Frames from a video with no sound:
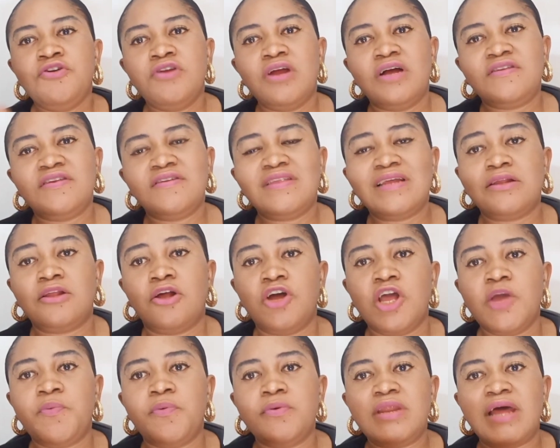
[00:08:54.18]
You notice that
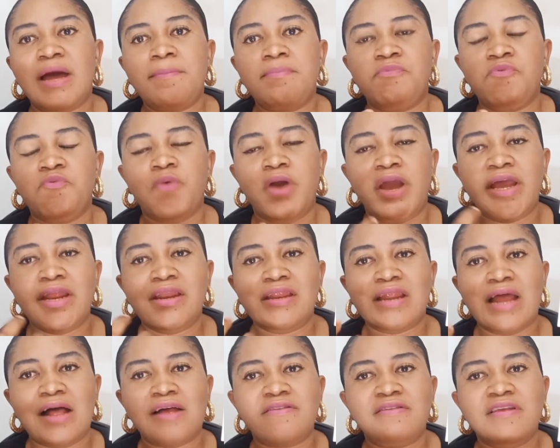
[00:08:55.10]
some people that when
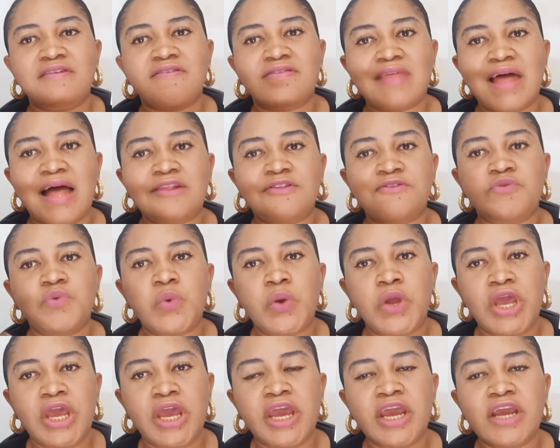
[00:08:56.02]
as they start
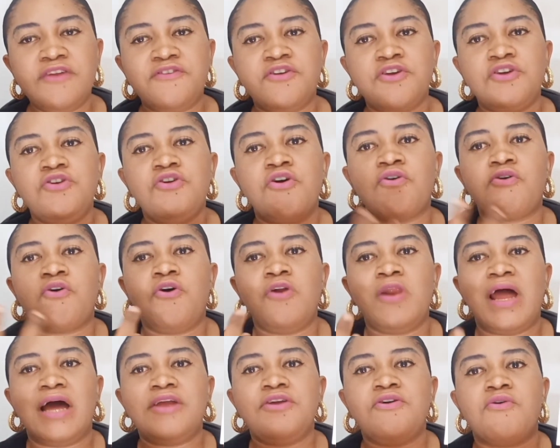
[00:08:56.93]
to age, the
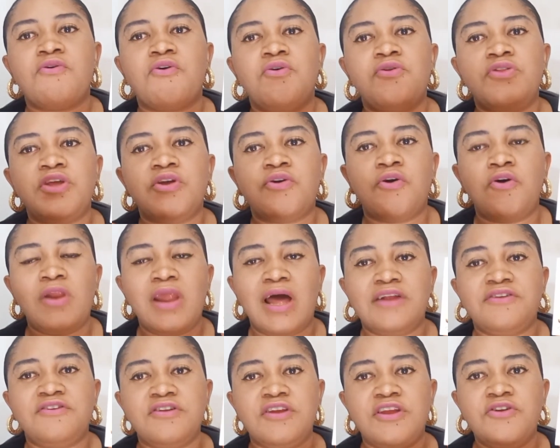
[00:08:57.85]

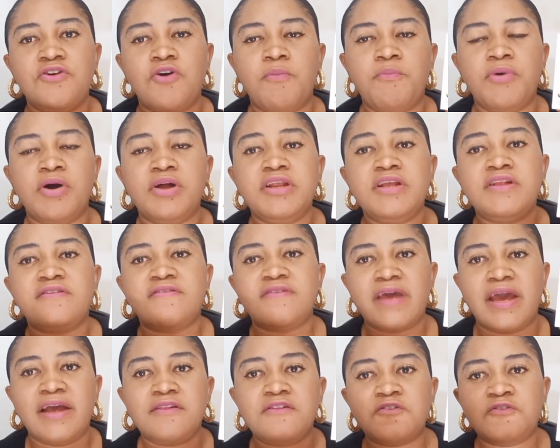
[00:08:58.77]
collagen in your body
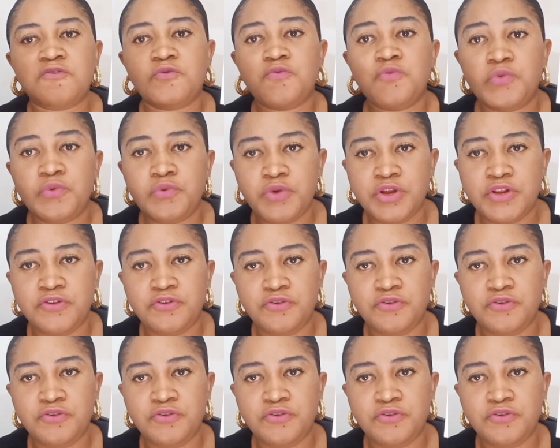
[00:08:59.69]
tends to